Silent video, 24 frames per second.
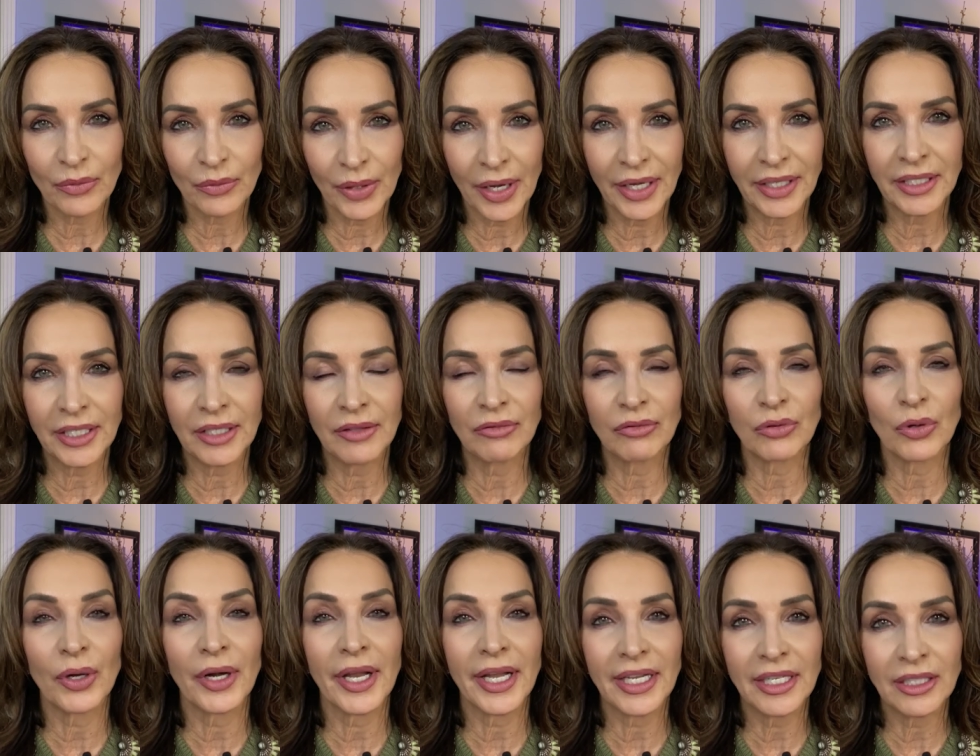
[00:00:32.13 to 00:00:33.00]
ready
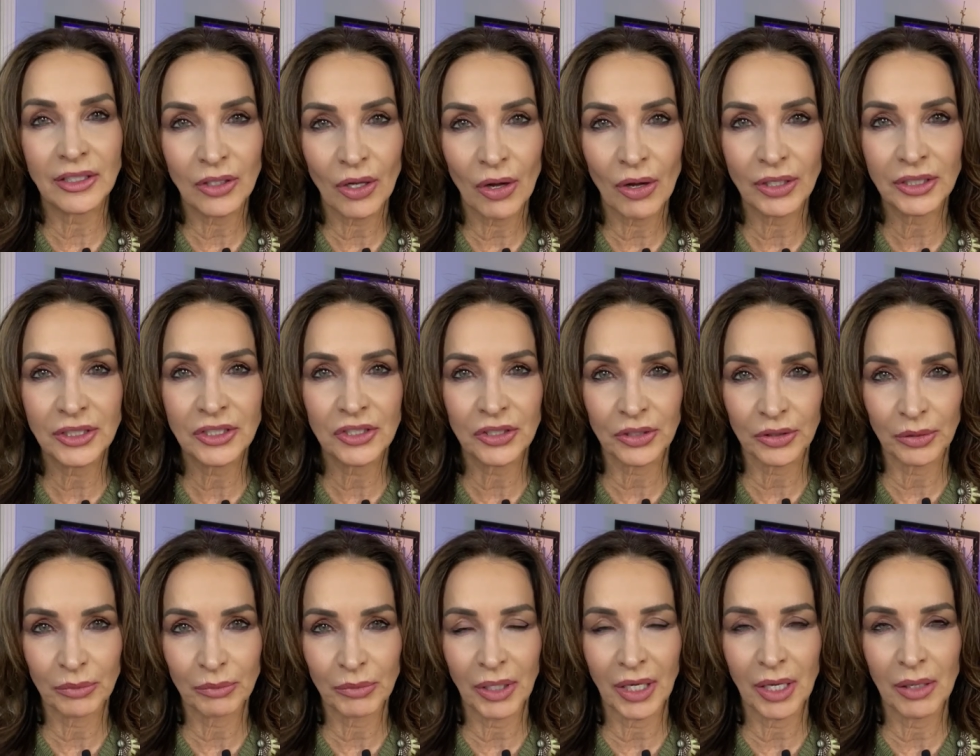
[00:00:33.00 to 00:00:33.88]
for a long
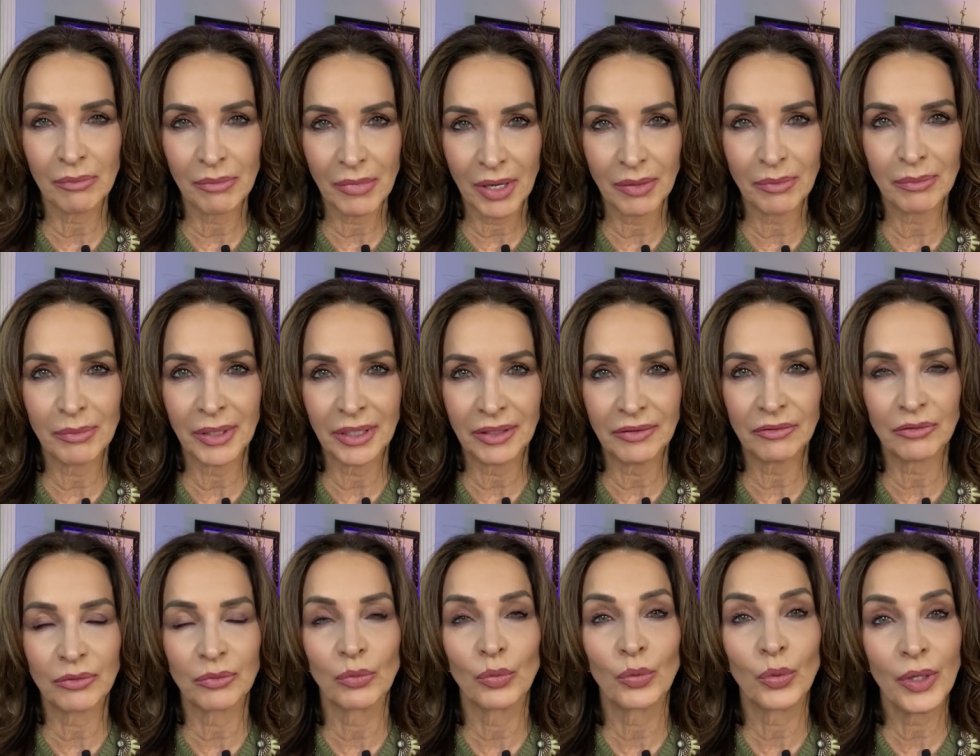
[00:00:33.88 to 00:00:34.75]
term commitment
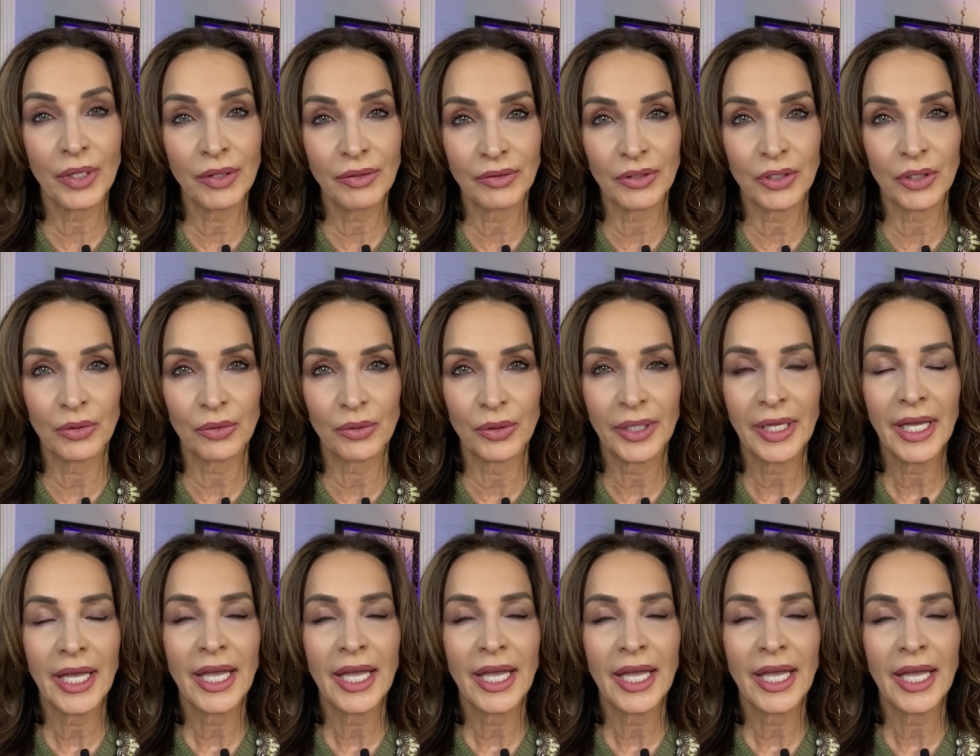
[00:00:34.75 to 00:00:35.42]
with you.